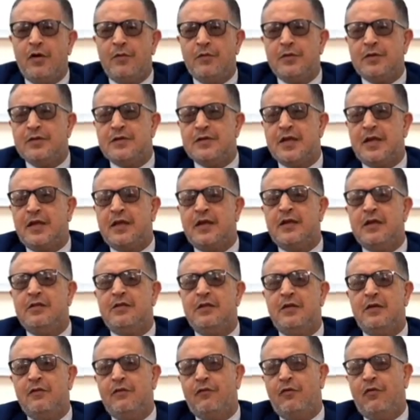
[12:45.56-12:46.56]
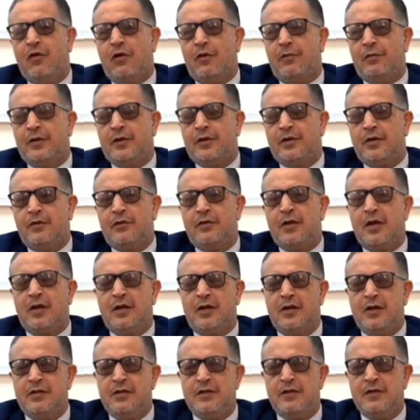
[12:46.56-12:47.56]
is the kidney involvement. Okay,
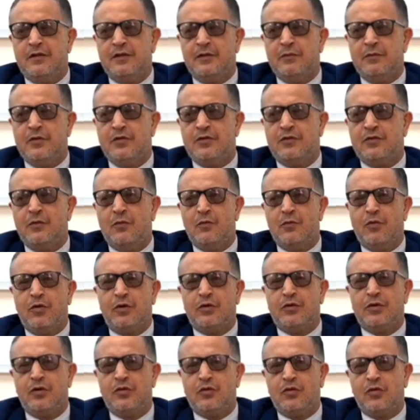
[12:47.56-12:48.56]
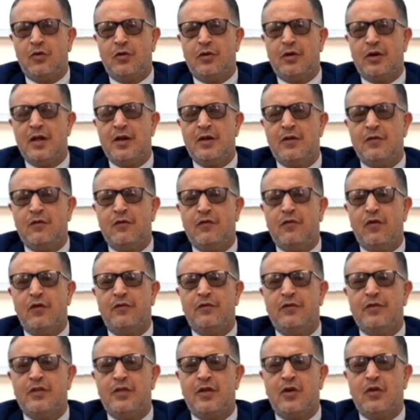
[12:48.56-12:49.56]
kidney is the most important organ
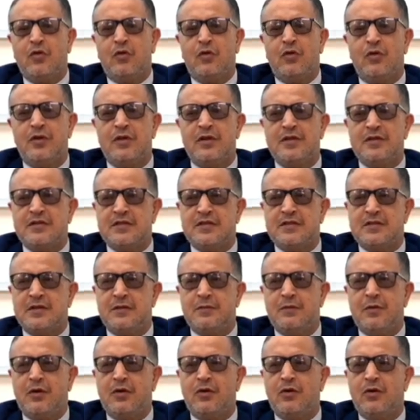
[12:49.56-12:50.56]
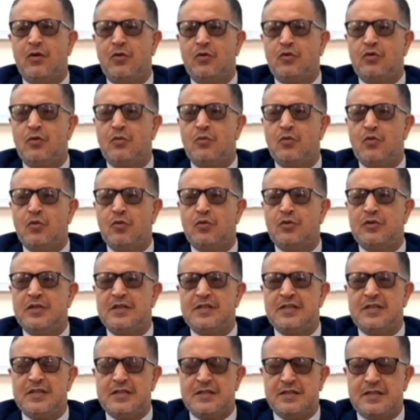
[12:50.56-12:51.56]
involved in the chronic systemic autoimmune
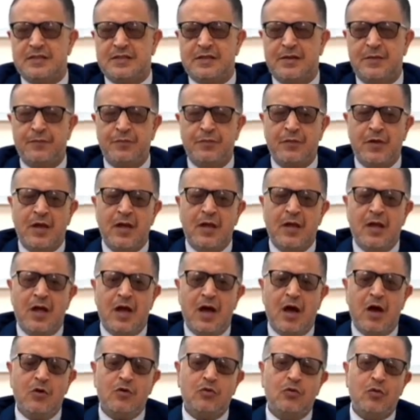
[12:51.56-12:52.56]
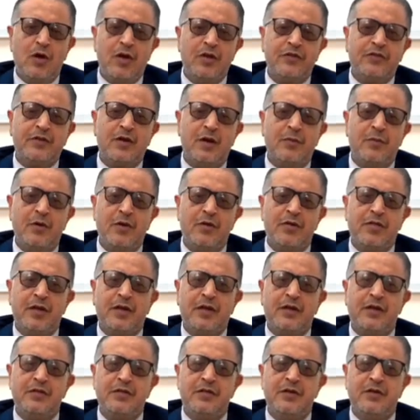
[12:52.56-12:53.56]
diseases. How to ask about the
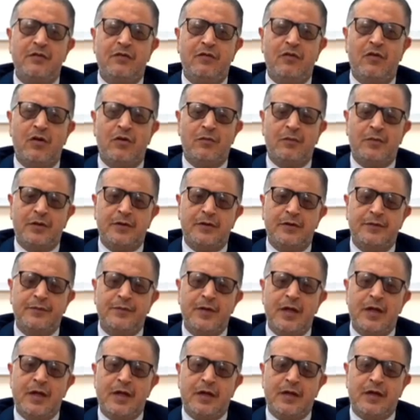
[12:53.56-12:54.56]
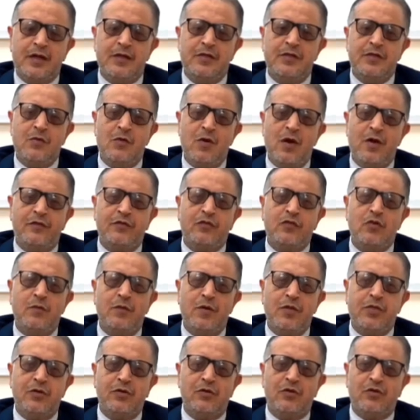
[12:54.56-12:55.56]
kidney involvement? Kidney, we have 2
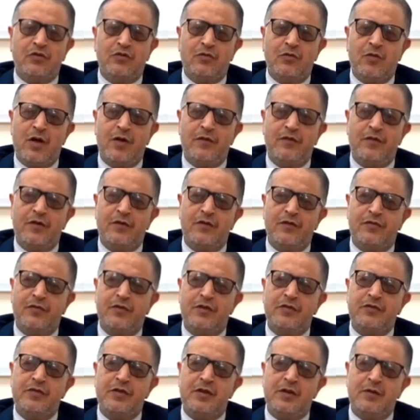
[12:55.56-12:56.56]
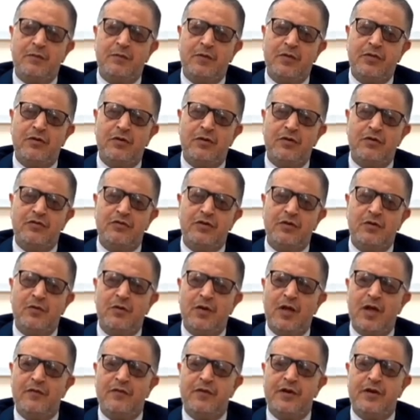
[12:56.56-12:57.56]
pathology. We have a nephrotic pathology and
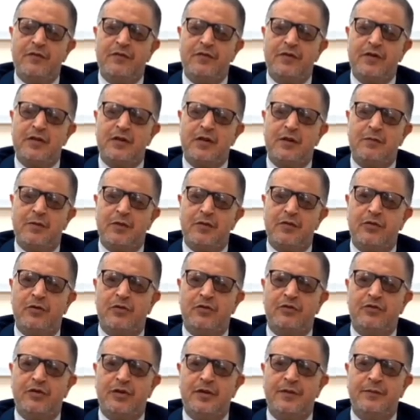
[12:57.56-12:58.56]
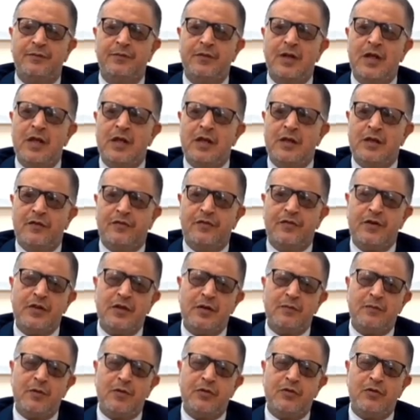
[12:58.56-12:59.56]
we have a nephritic pathology.
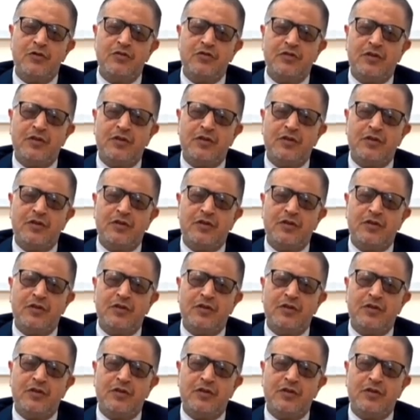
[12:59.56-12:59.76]
Nephritic pathology